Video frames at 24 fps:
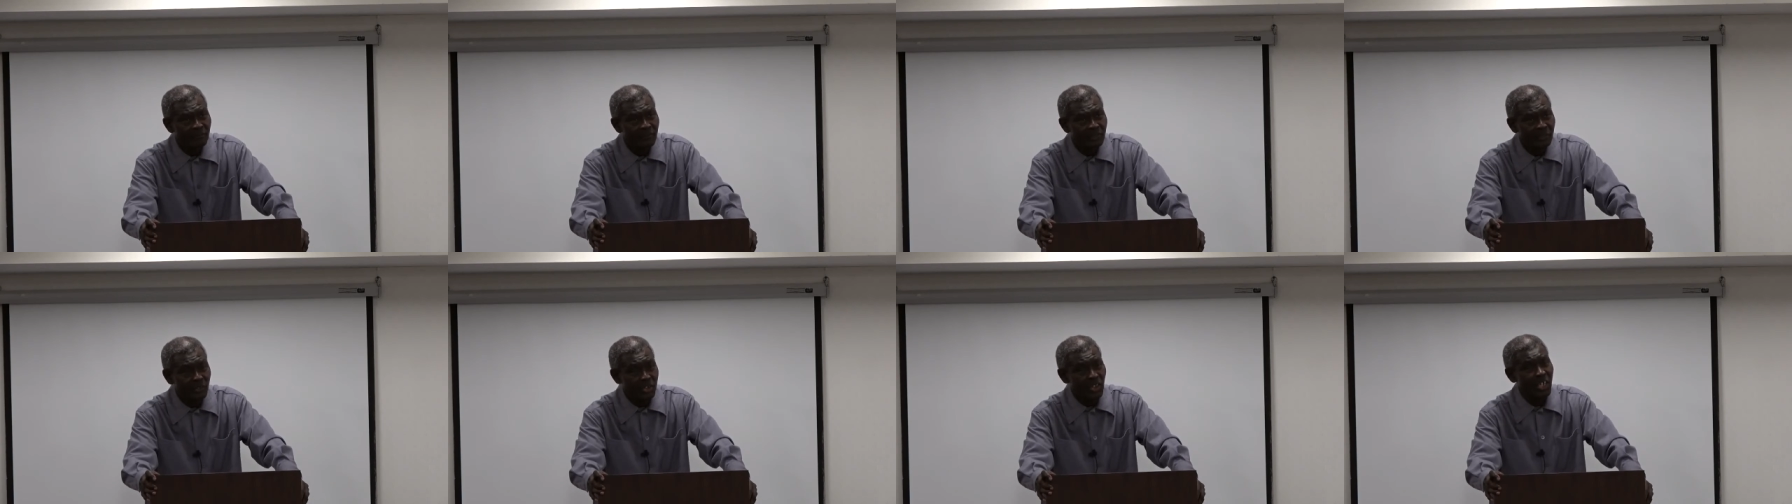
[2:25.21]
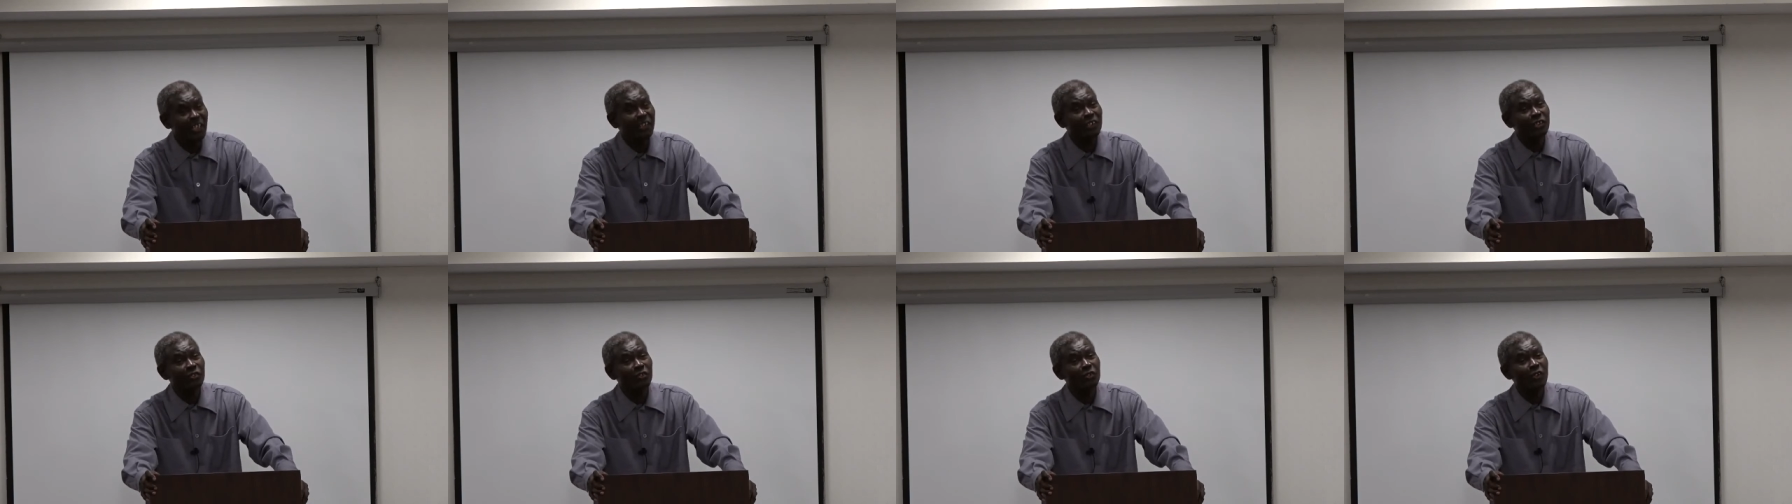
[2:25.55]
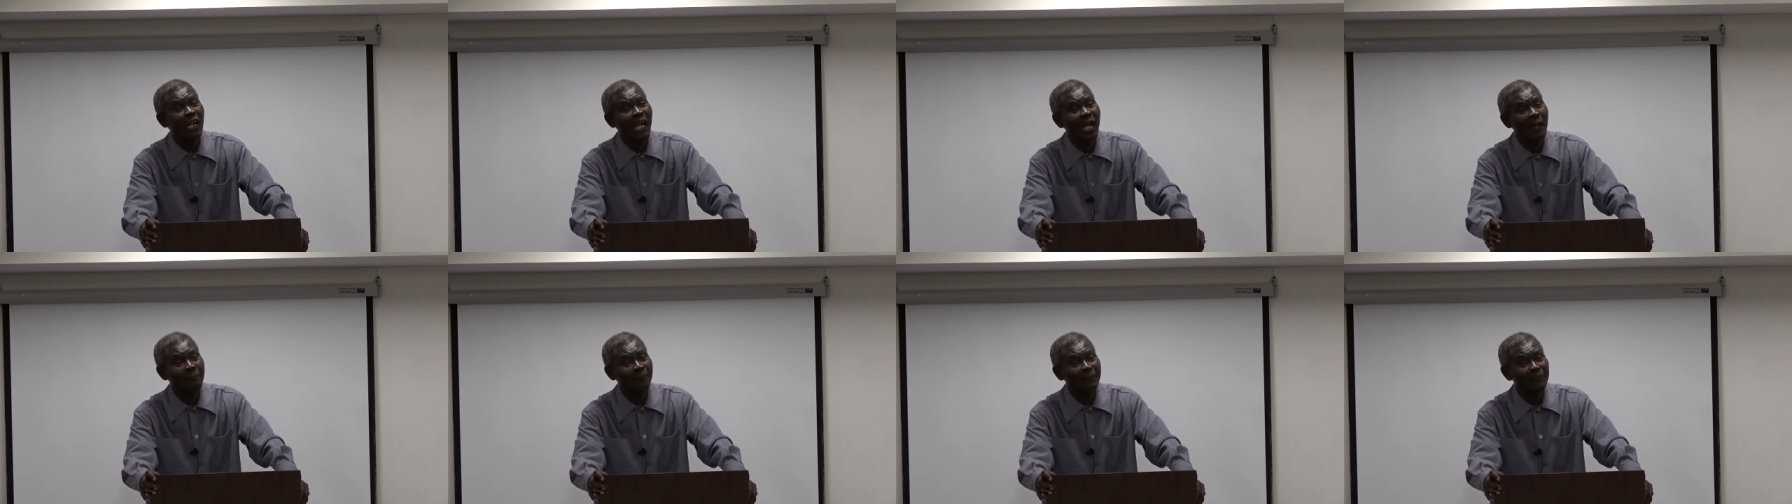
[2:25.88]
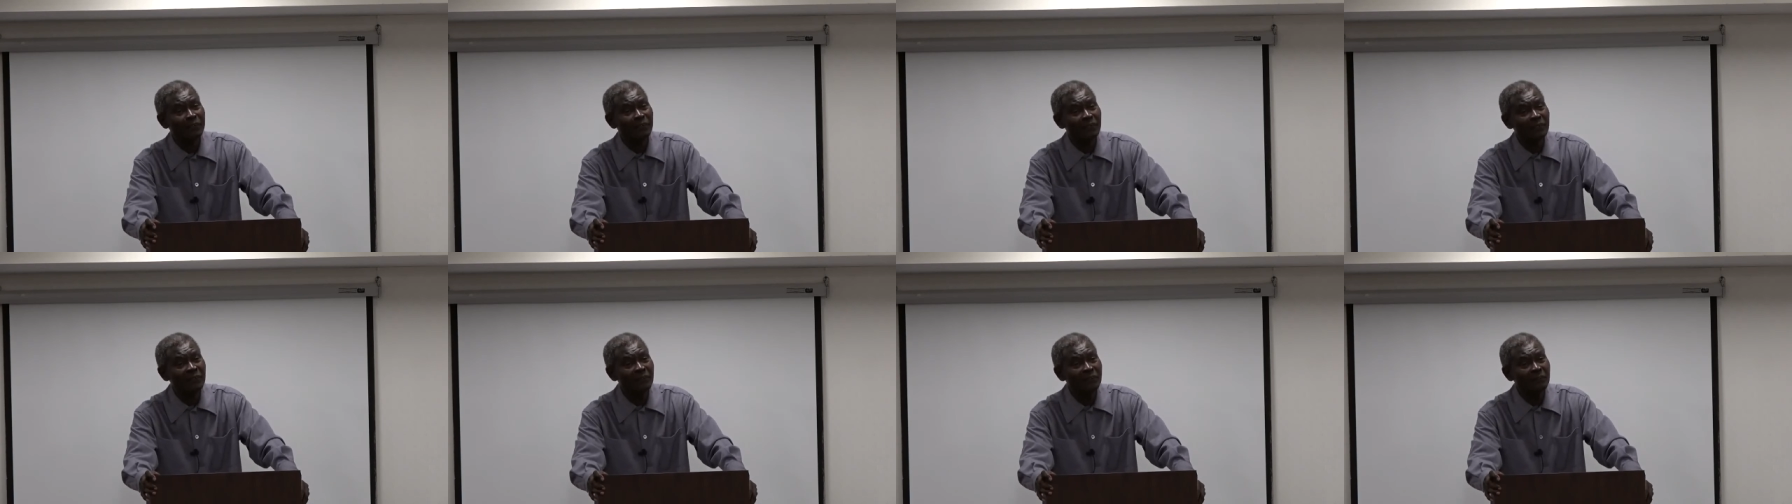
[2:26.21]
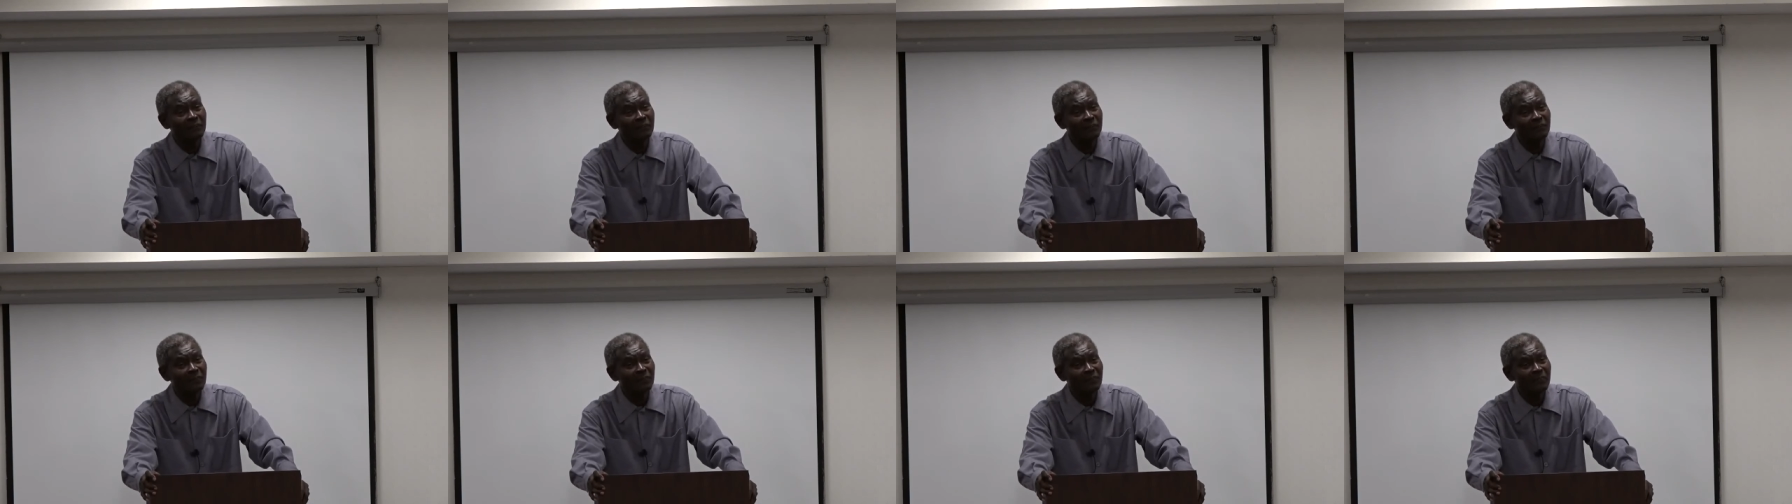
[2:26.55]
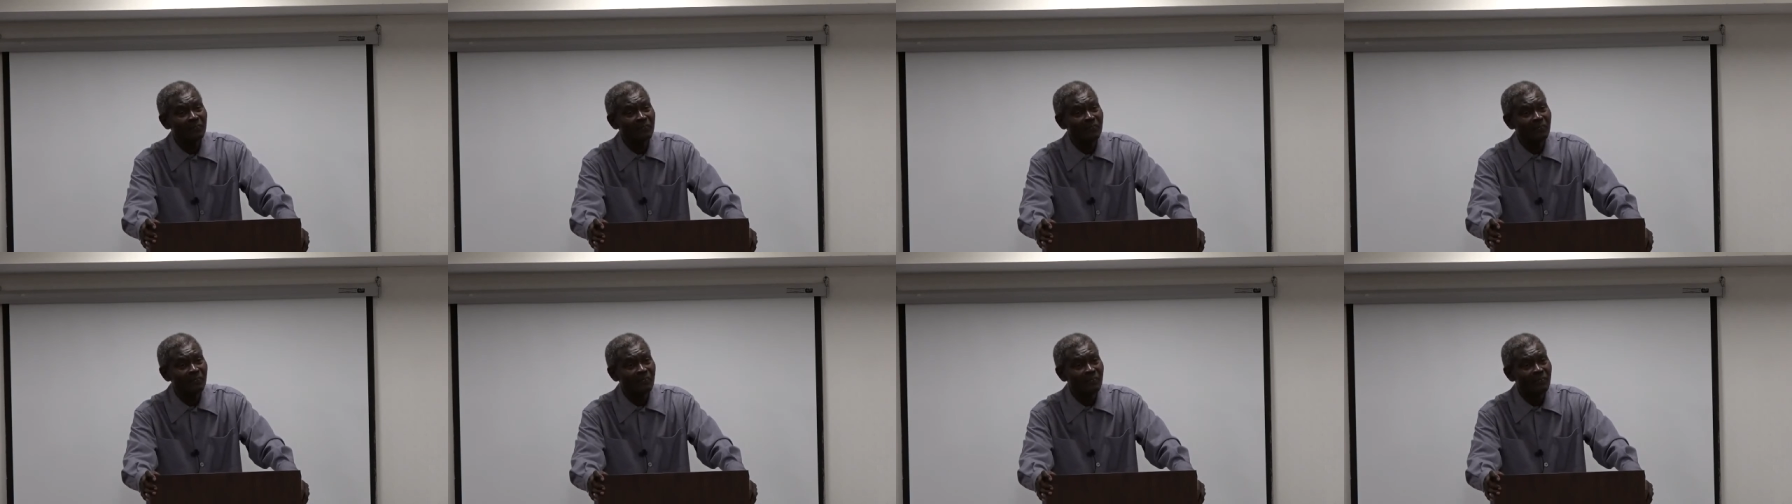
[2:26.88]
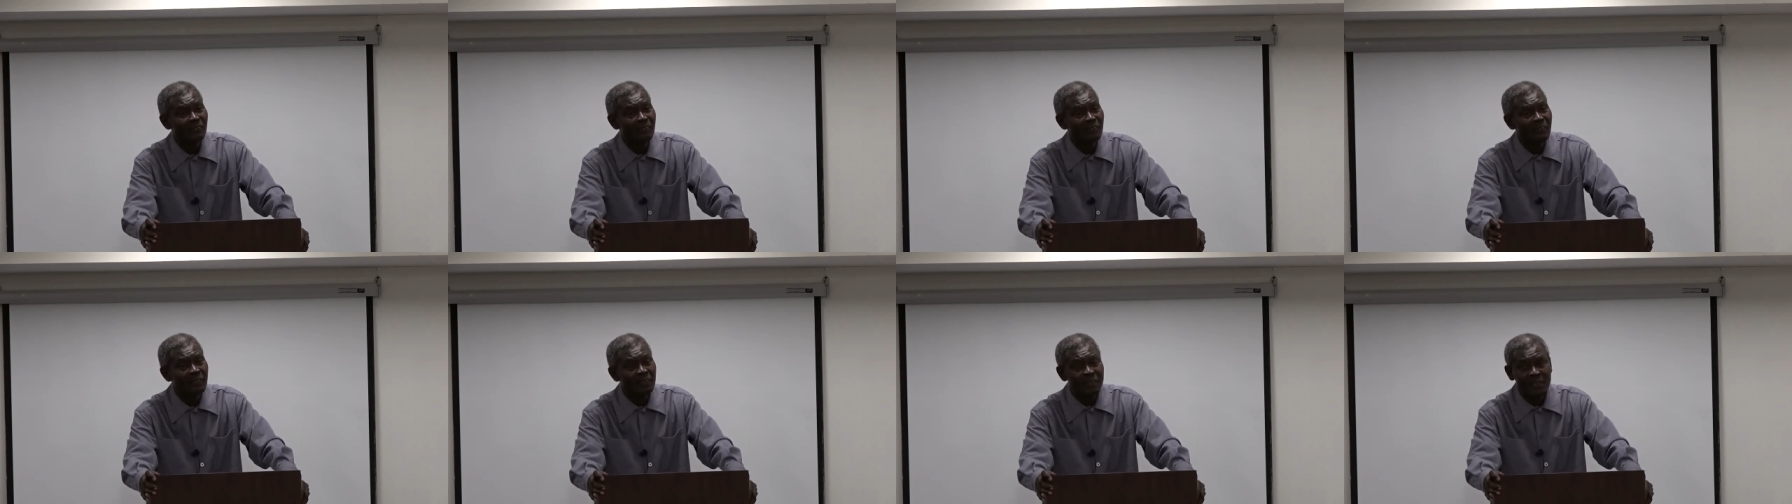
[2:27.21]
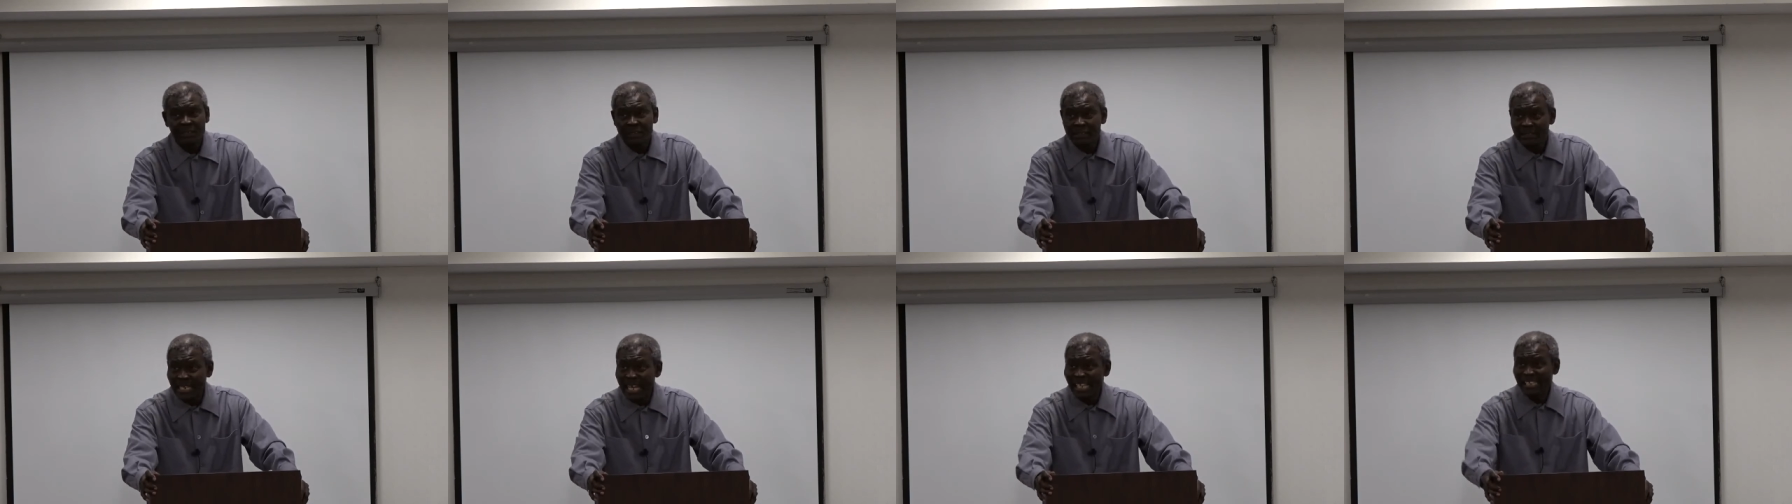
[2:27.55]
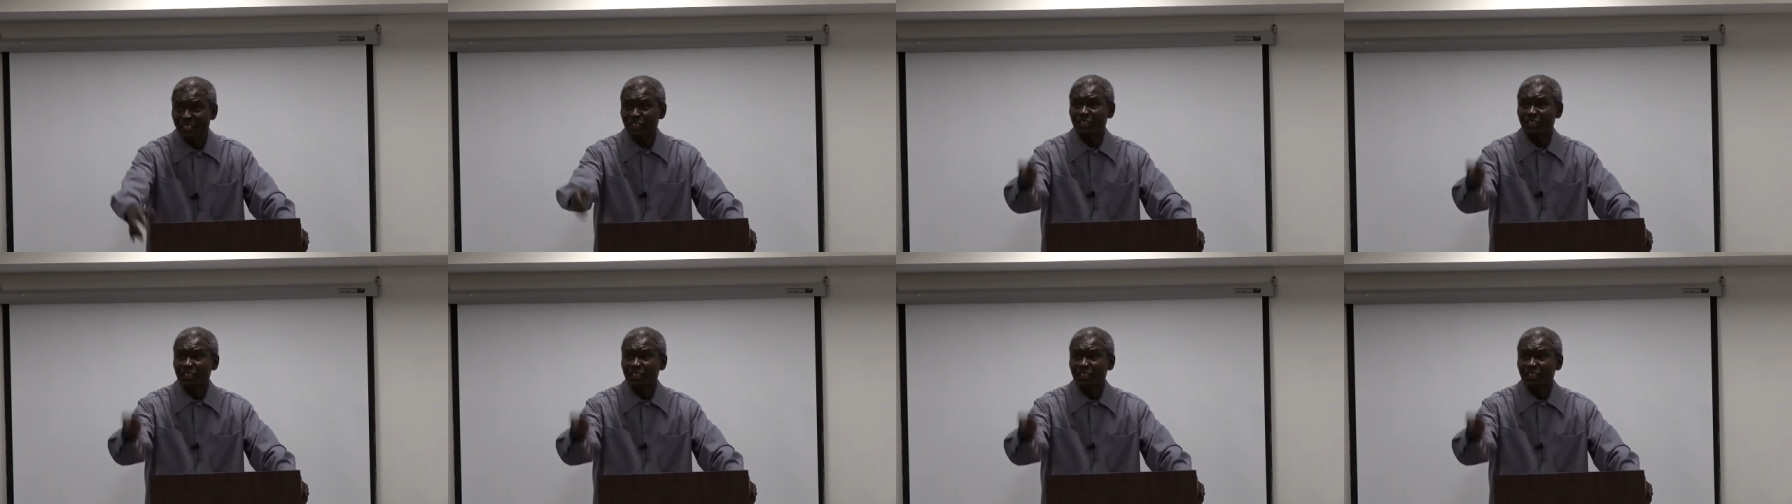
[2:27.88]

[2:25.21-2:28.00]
Church will happen to you? There